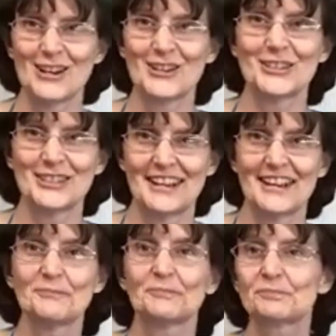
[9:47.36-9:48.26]

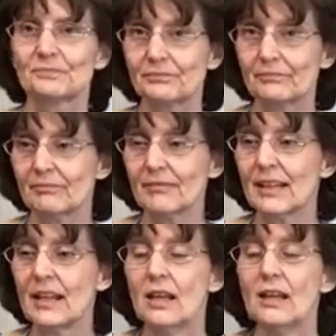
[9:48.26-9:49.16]
stain.
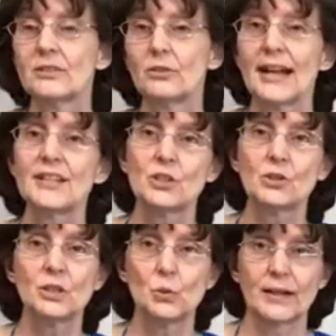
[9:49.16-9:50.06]
So that's
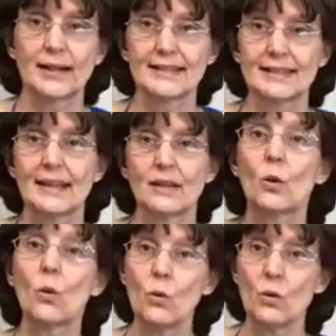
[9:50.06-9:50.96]
usually when I sand.
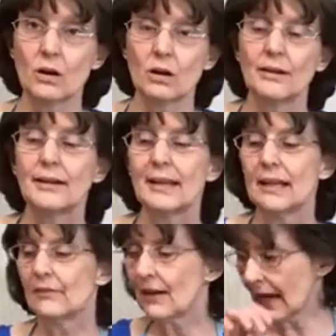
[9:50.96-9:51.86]
Or
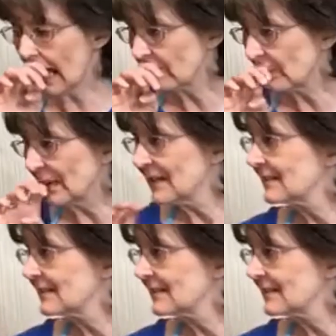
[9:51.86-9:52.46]
if I have a piece